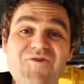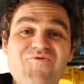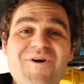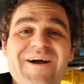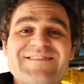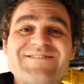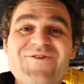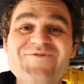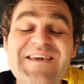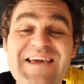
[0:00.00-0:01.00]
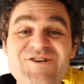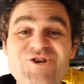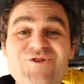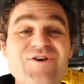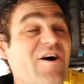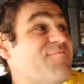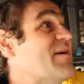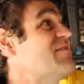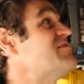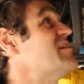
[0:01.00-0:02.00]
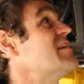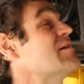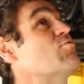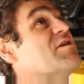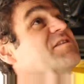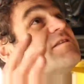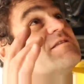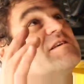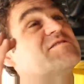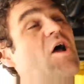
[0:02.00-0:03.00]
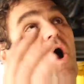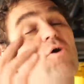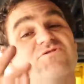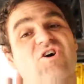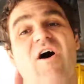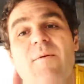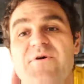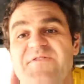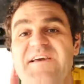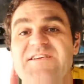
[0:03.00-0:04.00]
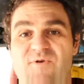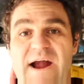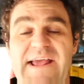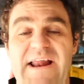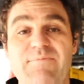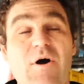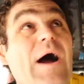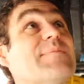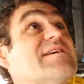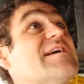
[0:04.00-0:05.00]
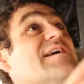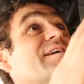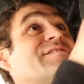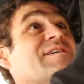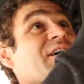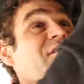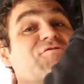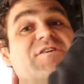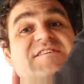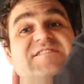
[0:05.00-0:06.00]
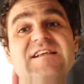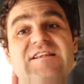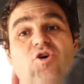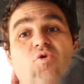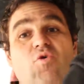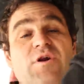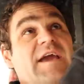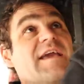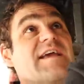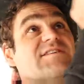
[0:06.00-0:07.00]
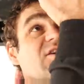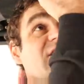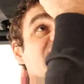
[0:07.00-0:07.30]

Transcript: All right, so the issue that I've been dealing with this whole time with these radiator pipes is this corner here. So you